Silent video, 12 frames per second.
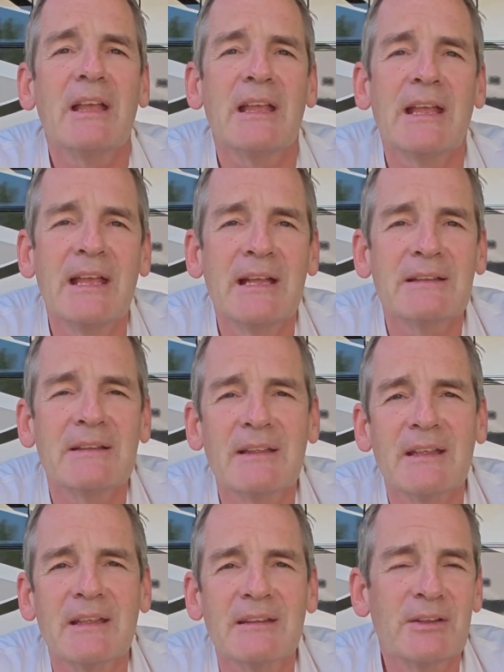And
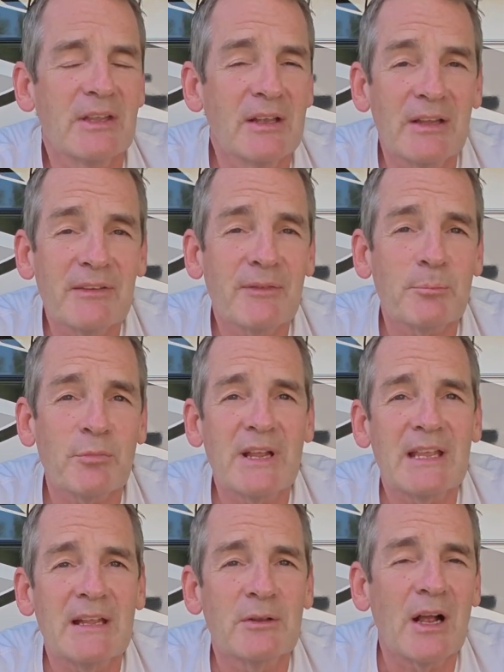you can even
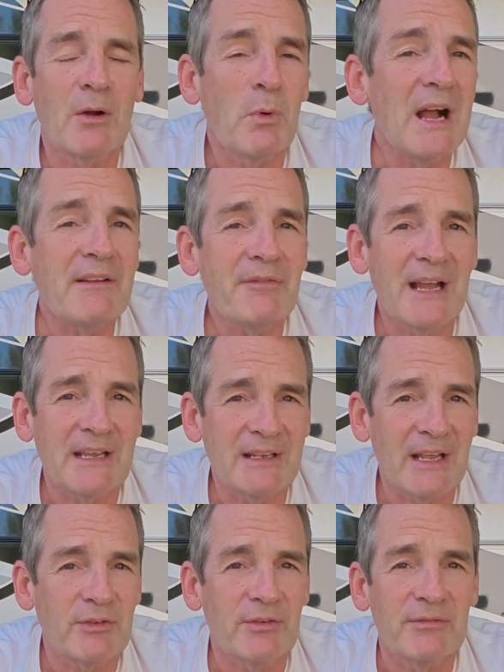bring in a Wi-Fi
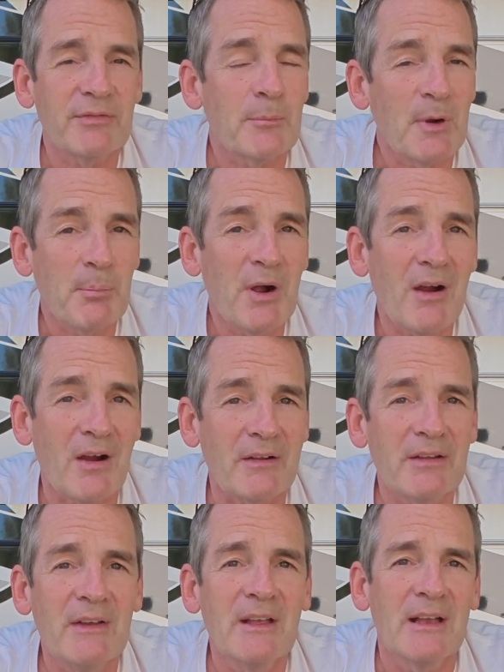connection from a
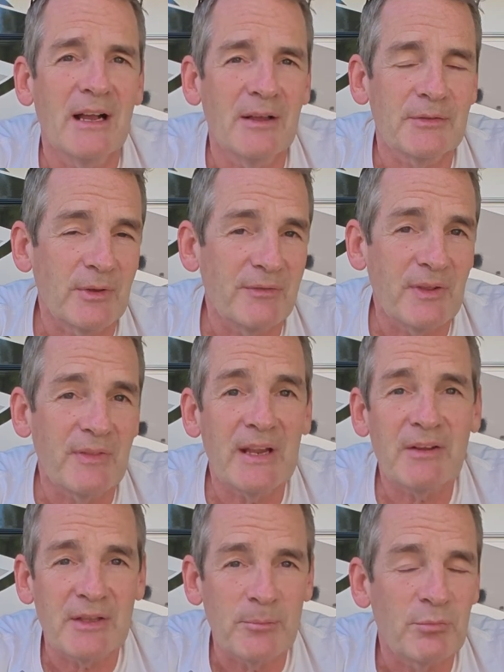park. Uh, so if you're
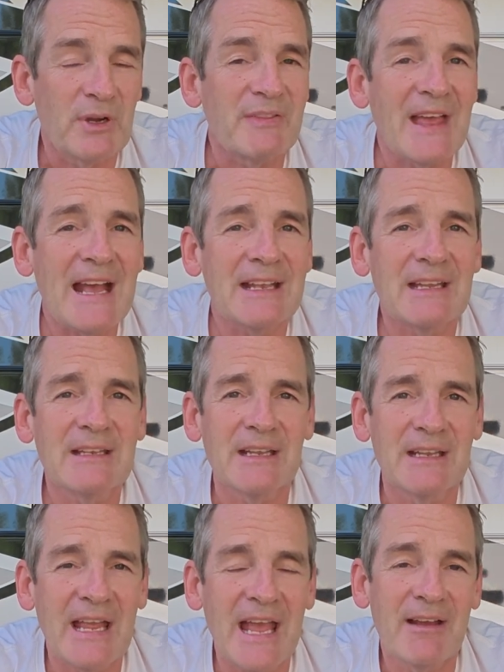there, you can bring that in
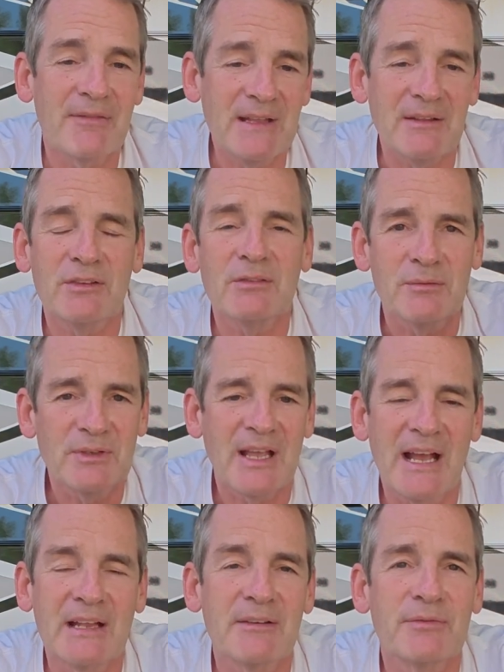and have it
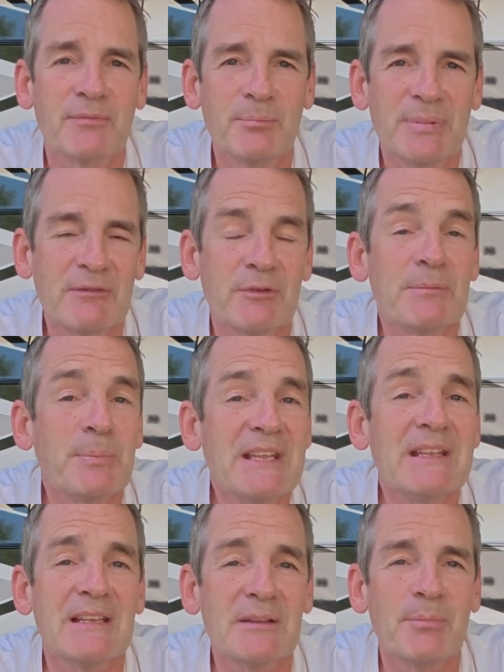kind of be
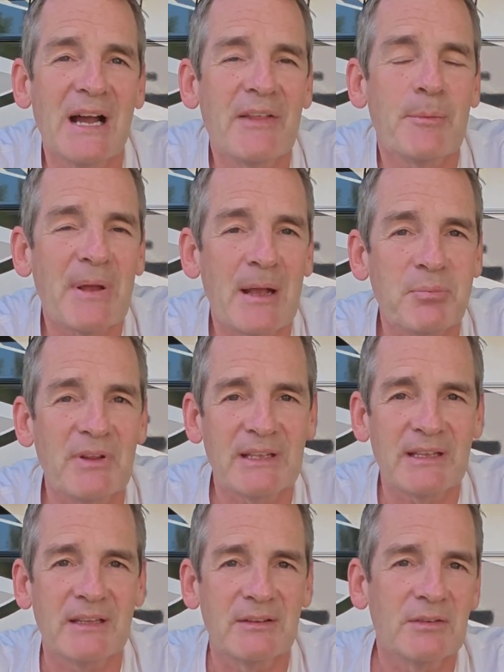repeated by the
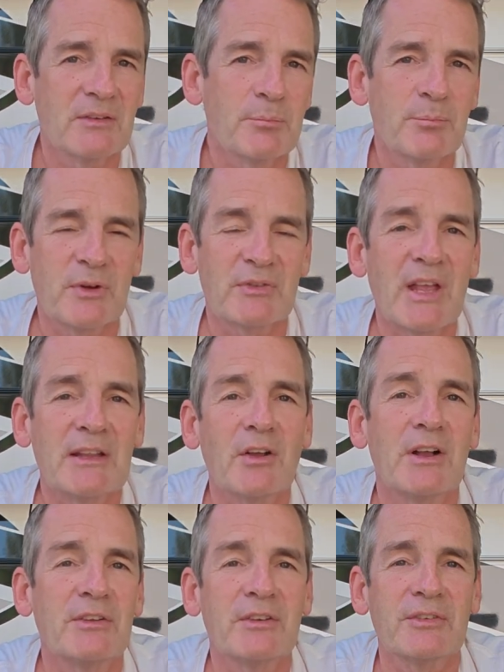PepLink and
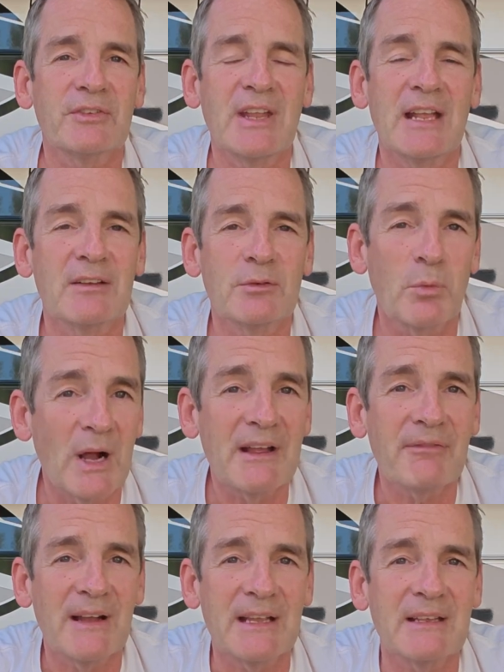present on your standard
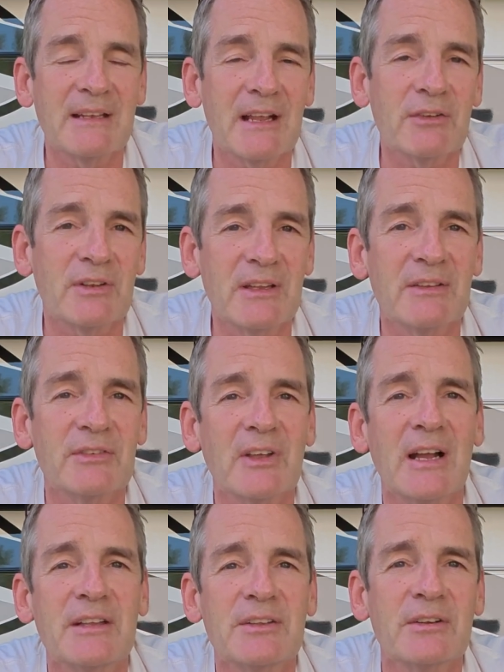Wi-Fi connection
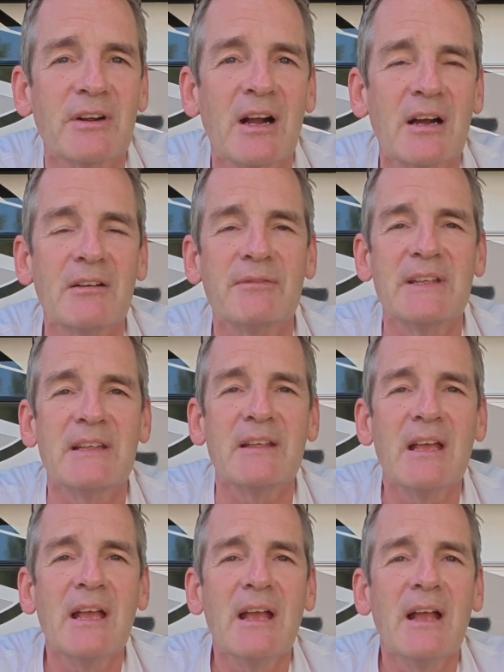inside your RV.